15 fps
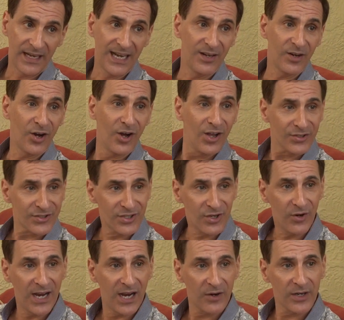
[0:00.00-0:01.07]
And
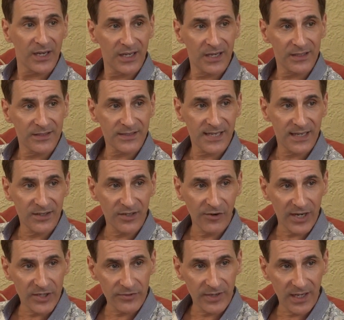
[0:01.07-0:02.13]
also, our kids tend to
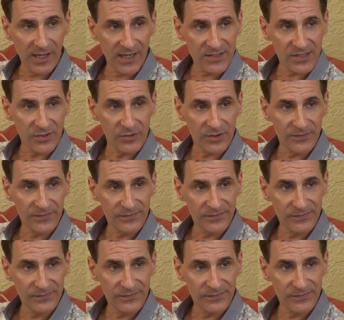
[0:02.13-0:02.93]
graduate high school,